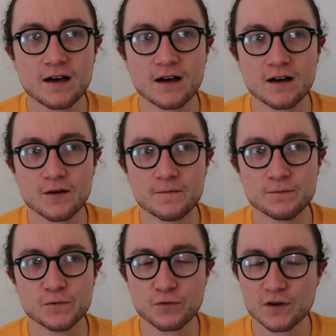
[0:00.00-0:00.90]
uh,
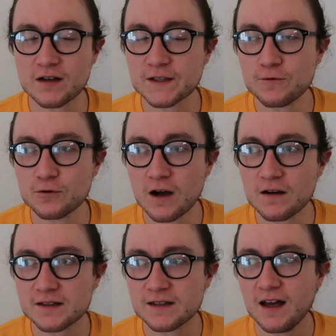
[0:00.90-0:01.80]
Northern Lights
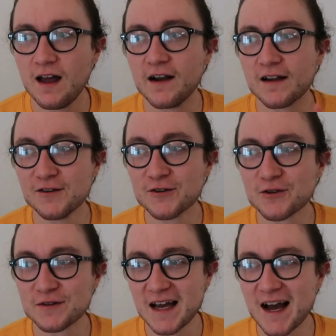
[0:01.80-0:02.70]
forecast. And I looked
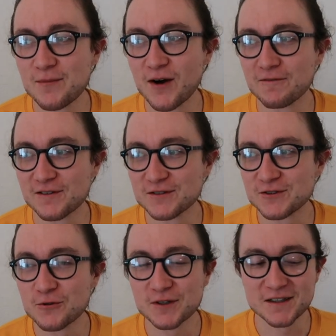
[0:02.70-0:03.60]
on the app after
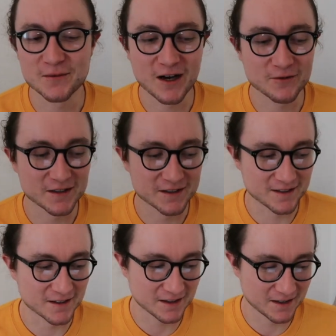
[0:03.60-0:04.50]
talking about this
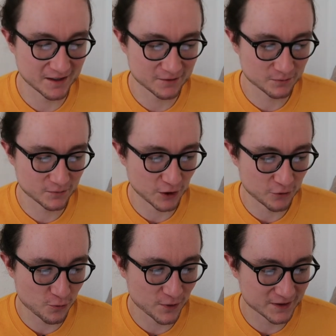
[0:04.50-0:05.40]
like it,
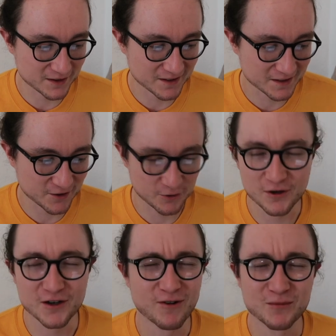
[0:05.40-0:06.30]
ginormous like
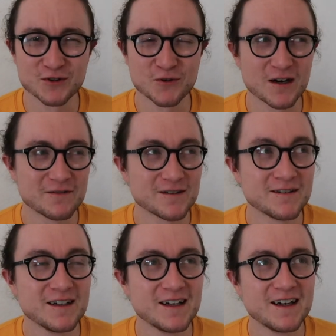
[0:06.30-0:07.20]
solar eruption or
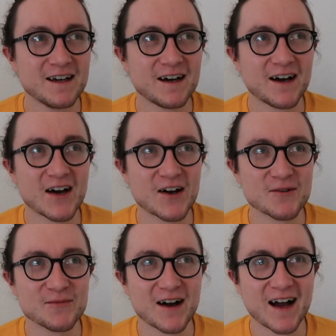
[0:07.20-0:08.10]
whatever.
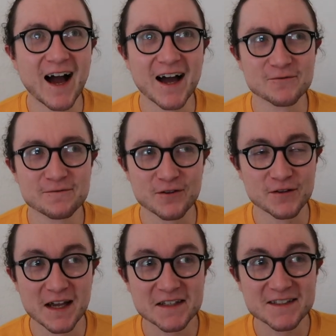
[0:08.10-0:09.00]
Um, and for the
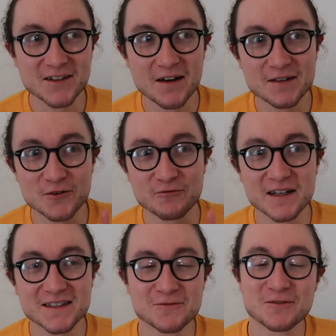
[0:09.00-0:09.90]
next night, the
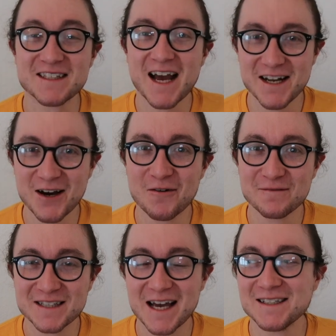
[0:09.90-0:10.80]
rating was ten out
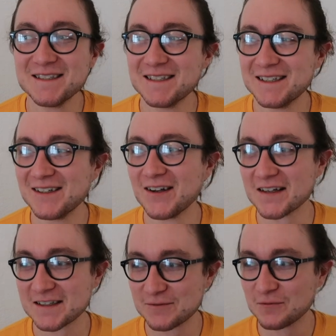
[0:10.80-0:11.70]
of ten,
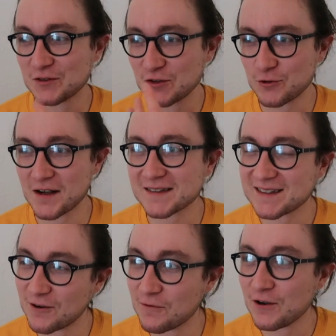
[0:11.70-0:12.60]
like
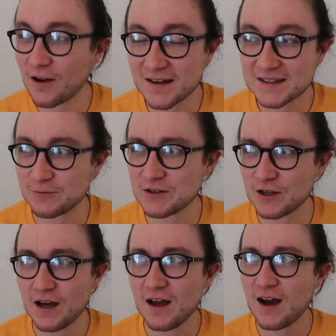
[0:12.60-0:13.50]
strength of the lights,
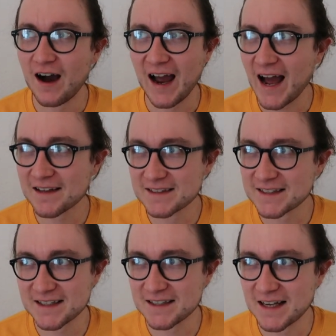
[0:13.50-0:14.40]
which I hadn't
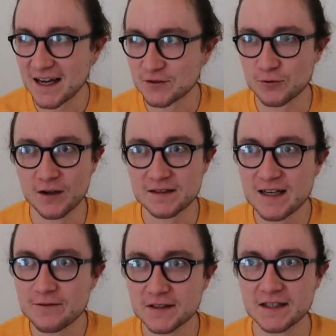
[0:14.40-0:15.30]
seen at all. I'd
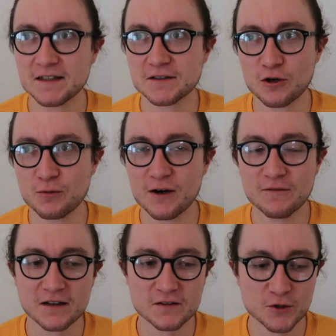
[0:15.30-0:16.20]
never seen it go above
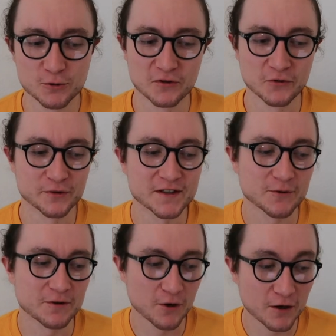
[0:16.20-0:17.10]
like a two or three.
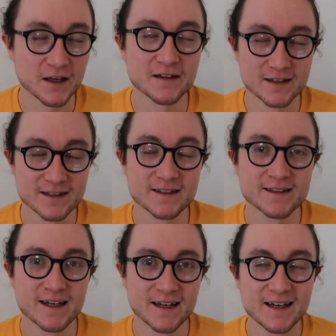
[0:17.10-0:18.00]
So I thought, okay, this
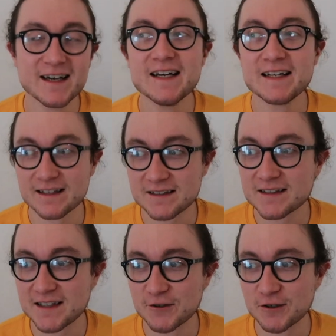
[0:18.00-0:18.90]
is... This
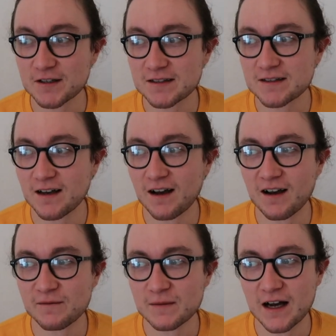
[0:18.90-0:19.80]
is serious,
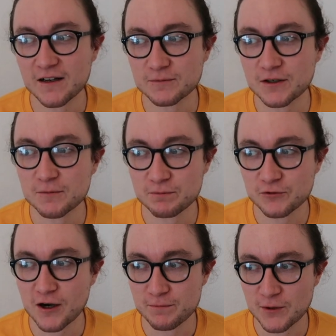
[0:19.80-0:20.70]
um, and I'm going to
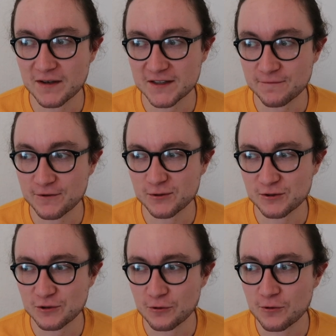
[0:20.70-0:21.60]
try and book myself onto
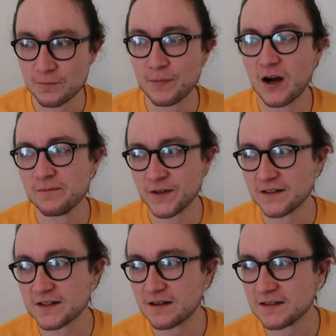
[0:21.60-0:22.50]
a tour, but I
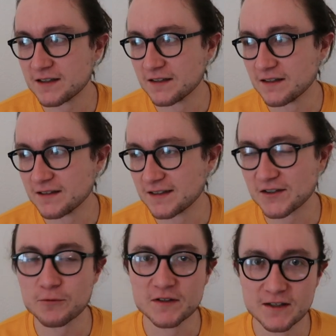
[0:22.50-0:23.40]
decided to, to
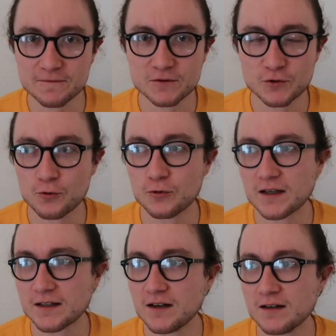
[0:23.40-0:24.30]
go with a different tour,
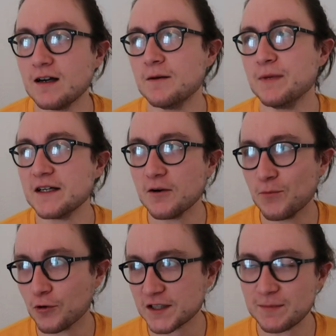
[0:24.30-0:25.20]
like a, a bigger,
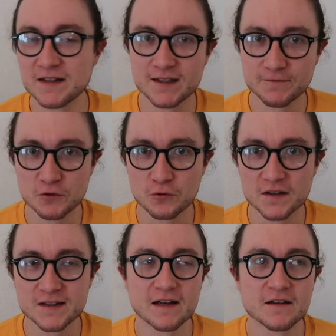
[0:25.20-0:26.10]
more expensive tour
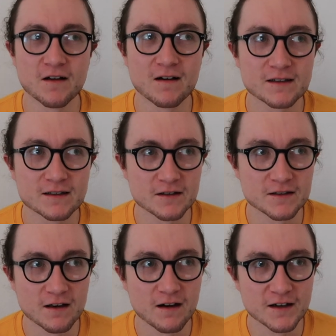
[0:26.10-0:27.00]
the second night,
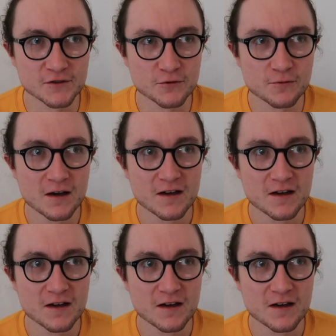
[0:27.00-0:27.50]
because uh, I knew